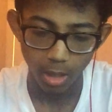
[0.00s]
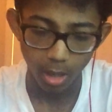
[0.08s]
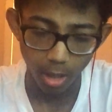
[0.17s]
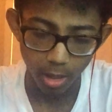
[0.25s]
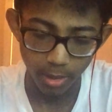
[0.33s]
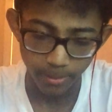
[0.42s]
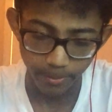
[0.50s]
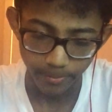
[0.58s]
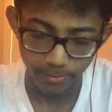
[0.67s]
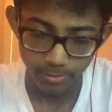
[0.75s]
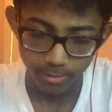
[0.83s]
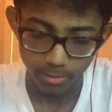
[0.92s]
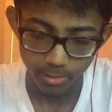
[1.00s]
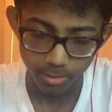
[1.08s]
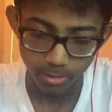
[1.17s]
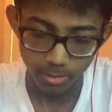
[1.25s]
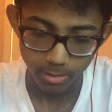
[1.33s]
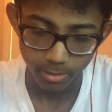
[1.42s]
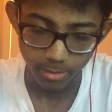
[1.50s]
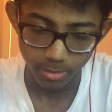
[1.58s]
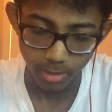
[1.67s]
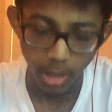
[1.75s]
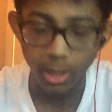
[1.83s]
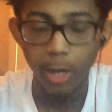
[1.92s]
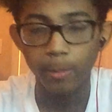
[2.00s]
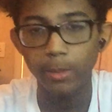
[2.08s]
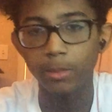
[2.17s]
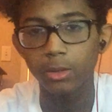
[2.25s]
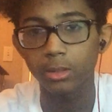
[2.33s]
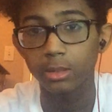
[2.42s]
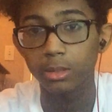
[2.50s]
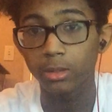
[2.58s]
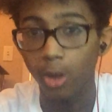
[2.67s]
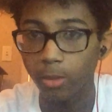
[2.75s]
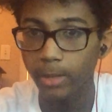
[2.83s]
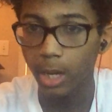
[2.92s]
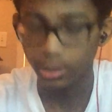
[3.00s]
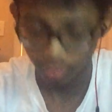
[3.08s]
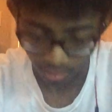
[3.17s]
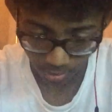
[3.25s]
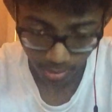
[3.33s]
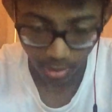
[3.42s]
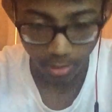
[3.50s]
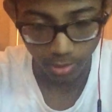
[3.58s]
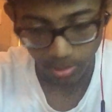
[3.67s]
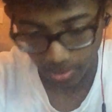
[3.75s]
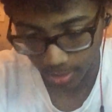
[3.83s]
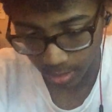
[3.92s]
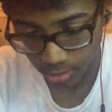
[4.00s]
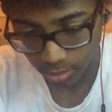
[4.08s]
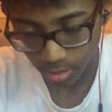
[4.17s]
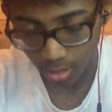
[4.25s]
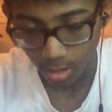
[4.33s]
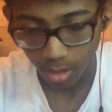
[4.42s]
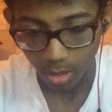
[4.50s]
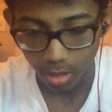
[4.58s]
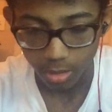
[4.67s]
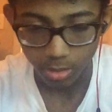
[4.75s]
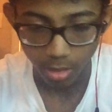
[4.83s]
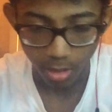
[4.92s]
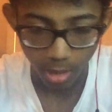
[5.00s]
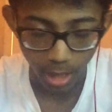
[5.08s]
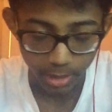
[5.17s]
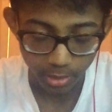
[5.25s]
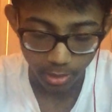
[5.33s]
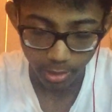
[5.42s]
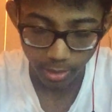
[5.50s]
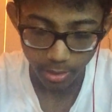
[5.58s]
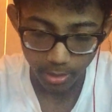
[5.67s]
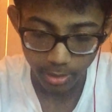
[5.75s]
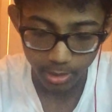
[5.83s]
Um, a lot of people told me I should start this page, so I started it.